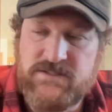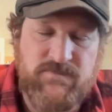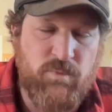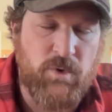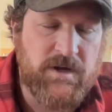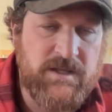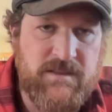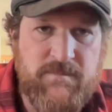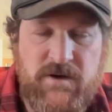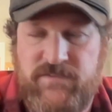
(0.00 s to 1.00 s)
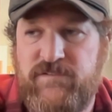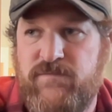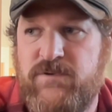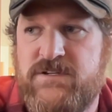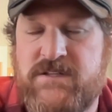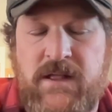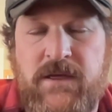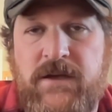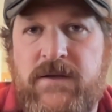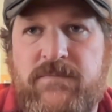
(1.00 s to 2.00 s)
working the muscles,
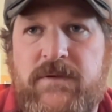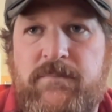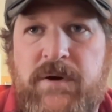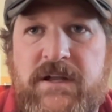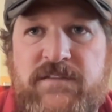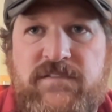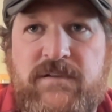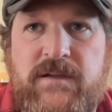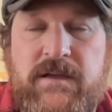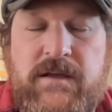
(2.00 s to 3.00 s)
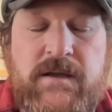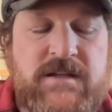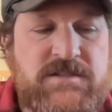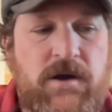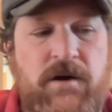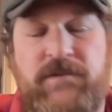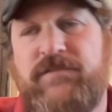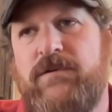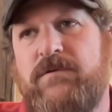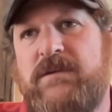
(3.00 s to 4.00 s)
but it's
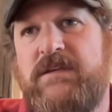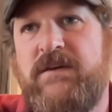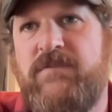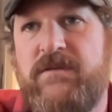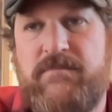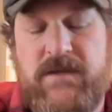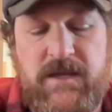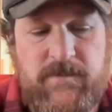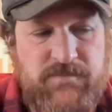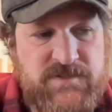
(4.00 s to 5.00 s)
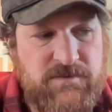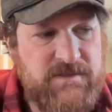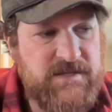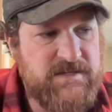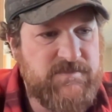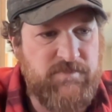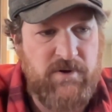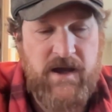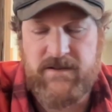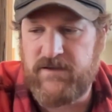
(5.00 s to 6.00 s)
also giving me, so these
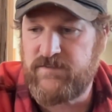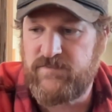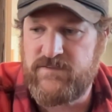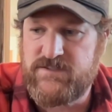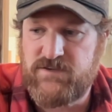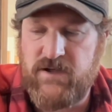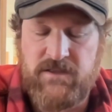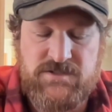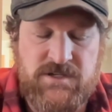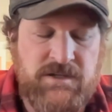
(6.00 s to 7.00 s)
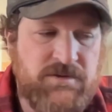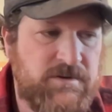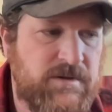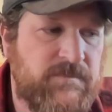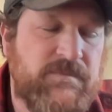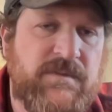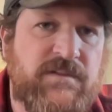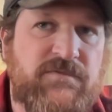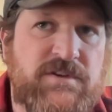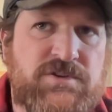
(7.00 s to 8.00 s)
products, this collagen and krill,
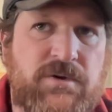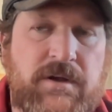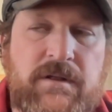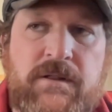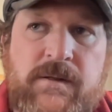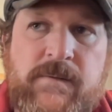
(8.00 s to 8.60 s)
this fish oil,